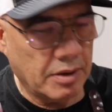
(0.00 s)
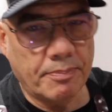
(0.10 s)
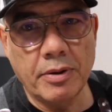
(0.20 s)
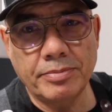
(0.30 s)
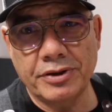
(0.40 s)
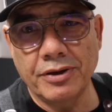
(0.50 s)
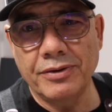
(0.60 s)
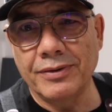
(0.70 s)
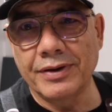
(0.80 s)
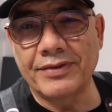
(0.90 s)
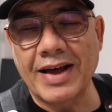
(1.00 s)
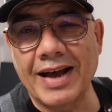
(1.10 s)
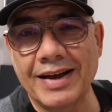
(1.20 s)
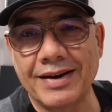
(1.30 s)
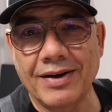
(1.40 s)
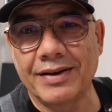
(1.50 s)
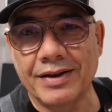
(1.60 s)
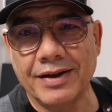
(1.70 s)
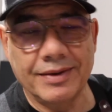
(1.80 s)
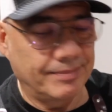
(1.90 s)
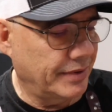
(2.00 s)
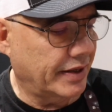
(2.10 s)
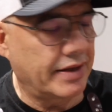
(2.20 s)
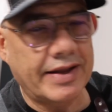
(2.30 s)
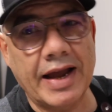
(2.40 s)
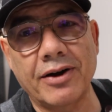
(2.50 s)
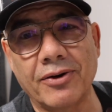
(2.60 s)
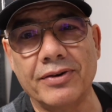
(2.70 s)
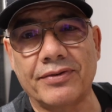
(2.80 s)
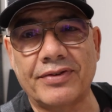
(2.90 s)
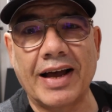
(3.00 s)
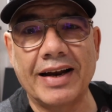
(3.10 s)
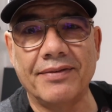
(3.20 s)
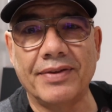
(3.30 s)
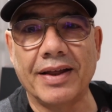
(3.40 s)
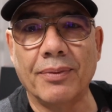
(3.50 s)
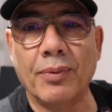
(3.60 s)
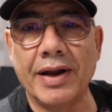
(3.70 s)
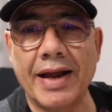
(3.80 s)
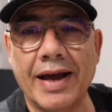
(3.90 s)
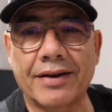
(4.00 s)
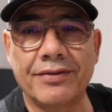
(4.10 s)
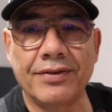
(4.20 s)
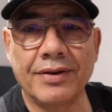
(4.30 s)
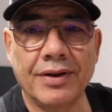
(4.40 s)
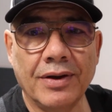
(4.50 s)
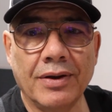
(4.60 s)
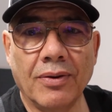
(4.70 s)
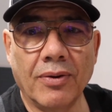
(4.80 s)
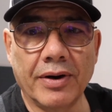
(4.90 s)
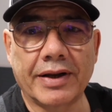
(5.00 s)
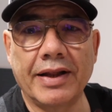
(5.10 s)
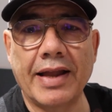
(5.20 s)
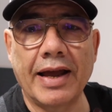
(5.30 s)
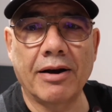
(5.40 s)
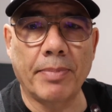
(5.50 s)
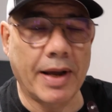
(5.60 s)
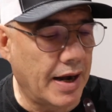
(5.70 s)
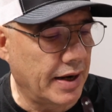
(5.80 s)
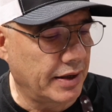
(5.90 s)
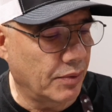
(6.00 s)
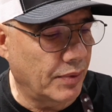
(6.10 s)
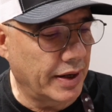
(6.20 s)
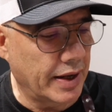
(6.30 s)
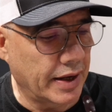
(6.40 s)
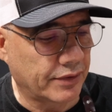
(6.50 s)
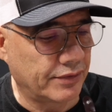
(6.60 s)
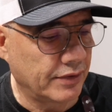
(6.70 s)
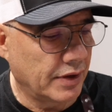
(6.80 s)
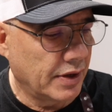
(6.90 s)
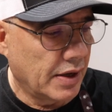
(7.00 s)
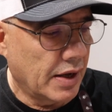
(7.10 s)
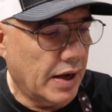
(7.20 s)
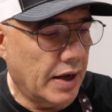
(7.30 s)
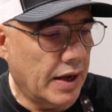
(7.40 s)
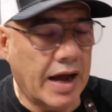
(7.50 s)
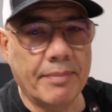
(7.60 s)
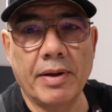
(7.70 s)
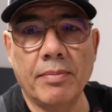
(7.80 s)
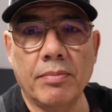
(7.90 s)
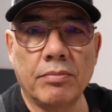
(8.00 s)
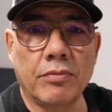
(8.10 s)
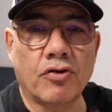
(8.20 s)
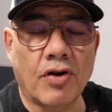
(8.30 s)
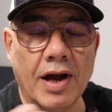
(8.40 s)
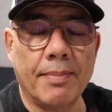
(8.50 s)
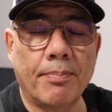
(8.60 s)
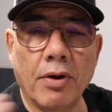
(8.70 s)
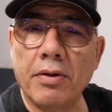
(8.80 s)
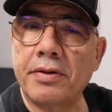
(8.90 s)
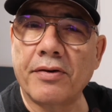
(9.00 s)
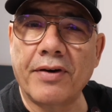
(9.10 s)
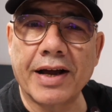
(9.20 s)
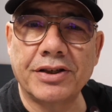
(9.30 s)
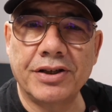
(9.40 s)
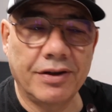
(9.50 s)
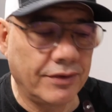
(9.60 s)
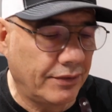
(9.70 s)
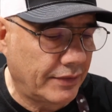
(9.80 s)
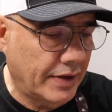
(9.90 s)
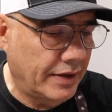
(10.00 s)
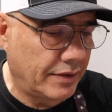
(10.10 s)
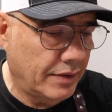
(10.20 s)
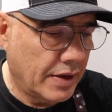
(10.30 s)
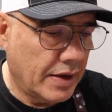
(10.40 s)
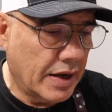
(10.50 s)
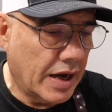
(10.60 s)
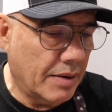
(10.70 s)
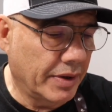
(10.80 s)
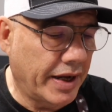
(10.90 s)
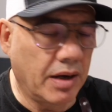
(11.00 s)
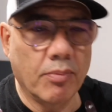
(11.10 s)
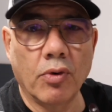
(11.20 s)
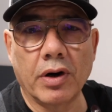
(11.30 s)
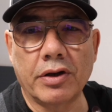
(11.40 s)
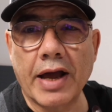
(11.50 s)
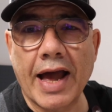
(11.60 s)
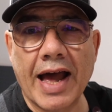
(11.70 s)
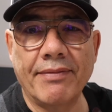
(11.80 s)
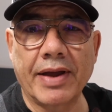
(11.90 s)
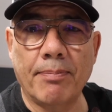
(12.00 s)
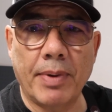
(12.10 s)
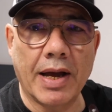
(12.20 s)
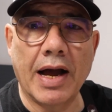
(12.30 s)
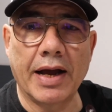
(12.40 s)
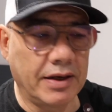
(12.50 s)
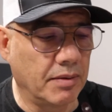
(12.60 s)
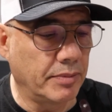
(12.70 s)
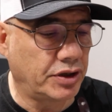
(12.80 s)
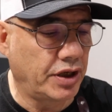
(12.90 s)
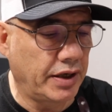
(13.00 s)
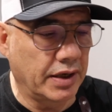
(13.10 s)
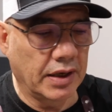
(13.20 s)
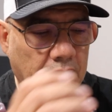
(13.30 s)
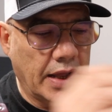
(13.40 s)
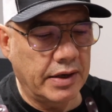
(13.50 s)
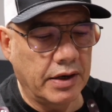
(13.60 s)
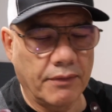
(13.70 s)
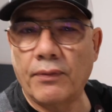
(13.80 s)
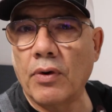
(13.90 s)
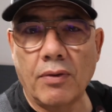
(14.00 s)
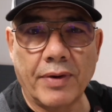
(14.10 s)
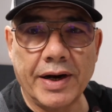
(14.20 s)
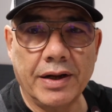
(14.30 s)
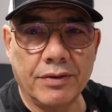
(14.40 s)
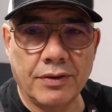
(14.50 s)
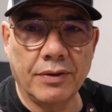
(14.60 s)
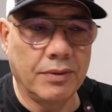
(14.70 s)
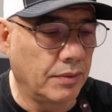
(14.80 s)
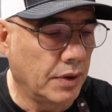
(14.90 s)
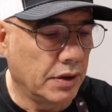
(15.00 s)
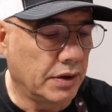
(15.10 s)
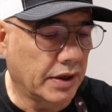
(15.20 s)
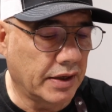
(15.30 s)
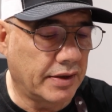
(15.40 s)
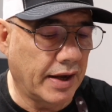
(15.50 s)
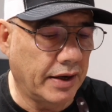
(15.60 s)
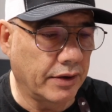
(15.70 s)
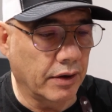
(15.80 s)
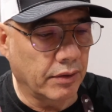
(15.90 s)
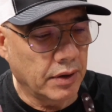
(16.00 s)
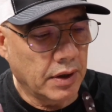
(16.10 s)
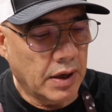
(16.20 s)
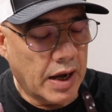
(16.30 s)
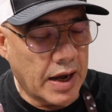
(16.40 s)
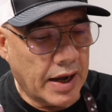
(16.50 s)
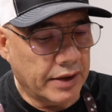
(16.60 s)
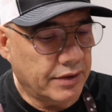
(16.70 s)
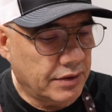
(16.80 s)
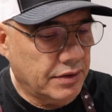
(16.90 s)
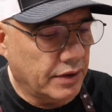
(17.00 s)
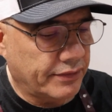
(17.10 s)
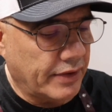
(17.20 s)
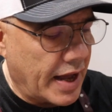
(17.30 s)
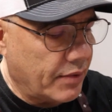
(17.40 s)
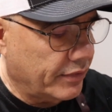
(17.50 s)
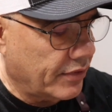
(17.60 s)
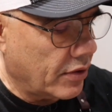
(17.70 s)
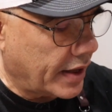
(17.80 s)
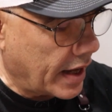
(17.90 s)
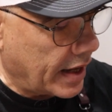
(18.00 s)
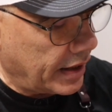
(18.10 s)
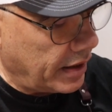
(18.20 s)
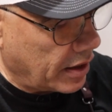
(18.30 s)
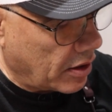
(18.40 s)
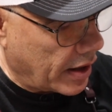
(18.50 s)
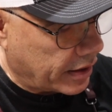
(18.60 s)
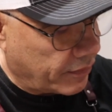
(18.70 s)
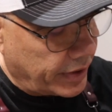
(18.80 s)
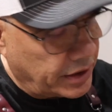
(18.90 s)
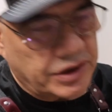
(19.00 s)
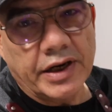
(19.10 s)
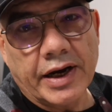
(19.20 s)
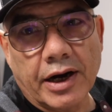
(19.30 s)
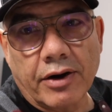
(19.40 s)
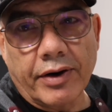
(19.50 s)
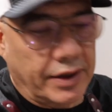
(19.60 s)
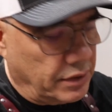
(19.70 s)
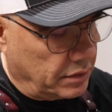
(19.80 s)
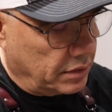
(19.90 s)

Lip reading: poop chute on the side, the container on the side of the 1X, or the container behind the 1X. I've been trying both directions, and I'm leaning more to having it behind the machine and letting it fall right into the container. Uh, the slide was okay, I could reach in there, and